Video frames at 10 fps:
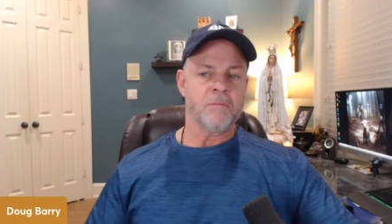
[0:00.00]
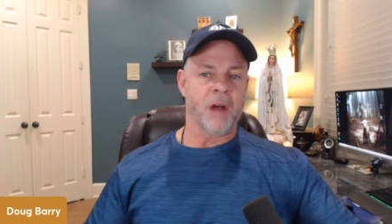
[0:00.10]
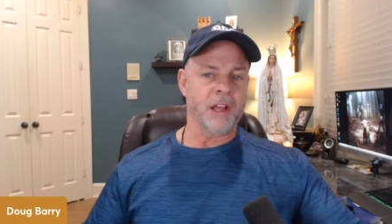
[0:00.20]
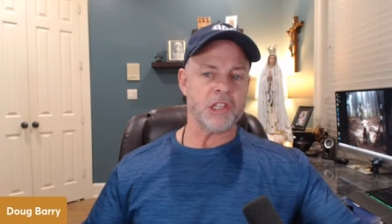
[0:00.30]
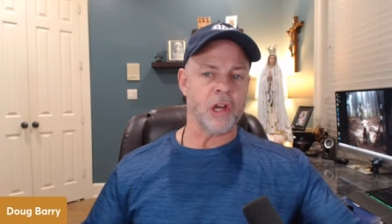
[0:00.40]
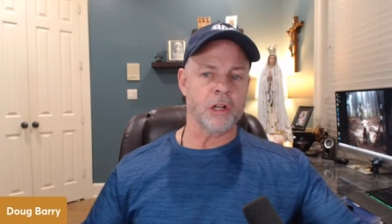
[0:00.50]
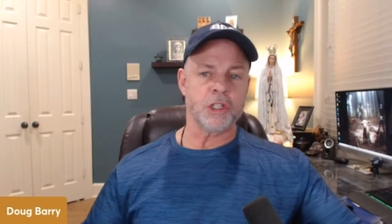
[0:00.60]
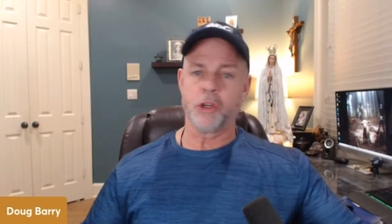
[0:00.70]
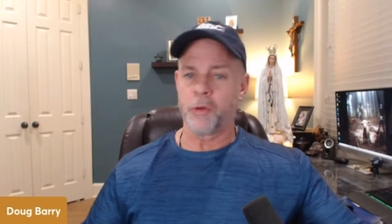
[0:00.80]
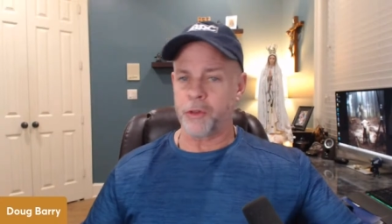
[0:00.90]
I saw
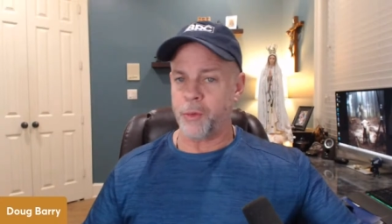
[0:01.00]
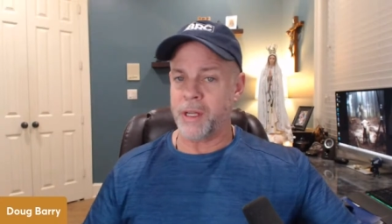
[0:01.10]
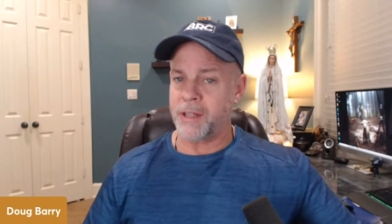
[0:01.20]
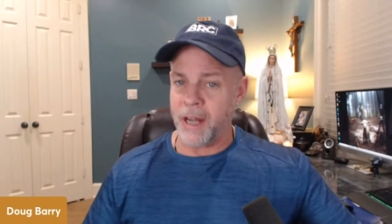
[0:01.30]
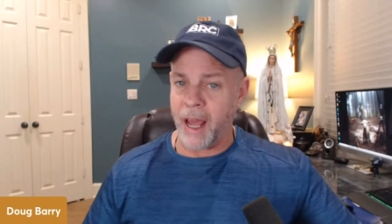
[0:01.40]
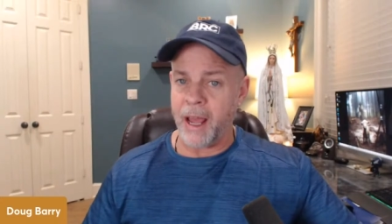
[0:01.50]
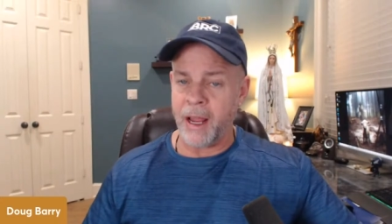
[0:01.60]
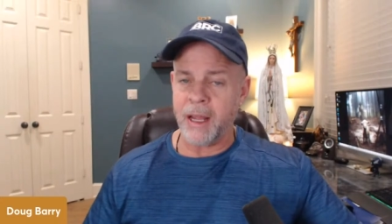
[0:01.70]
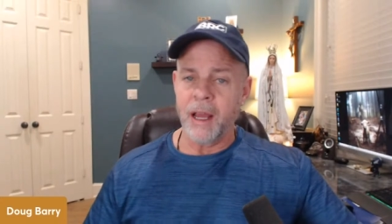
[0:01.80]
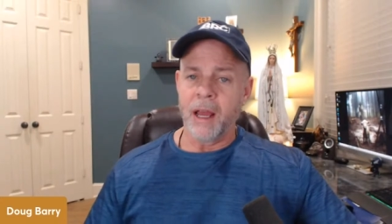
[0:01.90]
two or three
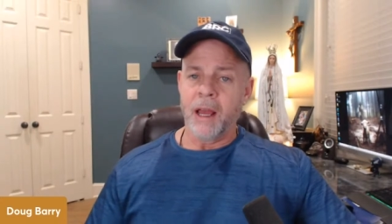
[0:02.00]
today,